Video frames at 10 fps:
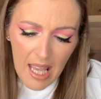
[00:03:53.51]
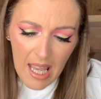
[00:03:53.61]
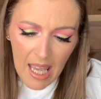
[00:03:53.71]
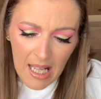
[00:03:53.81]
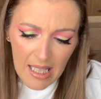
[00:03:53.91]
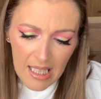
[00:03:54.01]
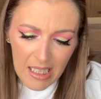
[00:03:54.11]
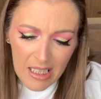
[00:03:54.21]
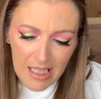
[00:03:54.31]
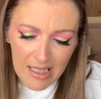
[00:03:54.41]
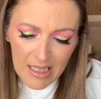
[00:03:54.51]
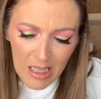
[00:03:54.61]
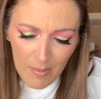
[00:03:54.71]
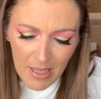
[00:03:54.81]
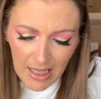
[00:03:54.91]
And it just
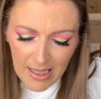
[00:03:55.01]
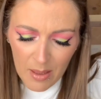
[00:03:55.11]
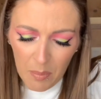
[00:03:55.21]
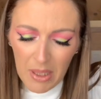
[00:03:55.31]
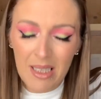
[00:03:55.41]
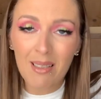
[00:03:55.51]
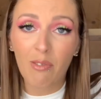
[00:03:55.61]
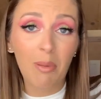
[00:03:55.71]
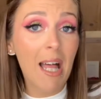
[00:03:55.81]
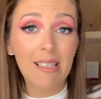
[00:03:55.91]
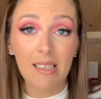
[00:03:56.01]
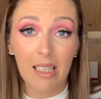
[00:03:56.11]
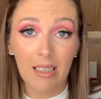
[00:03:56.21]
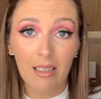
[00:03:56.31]
seems like it's beads of plastic.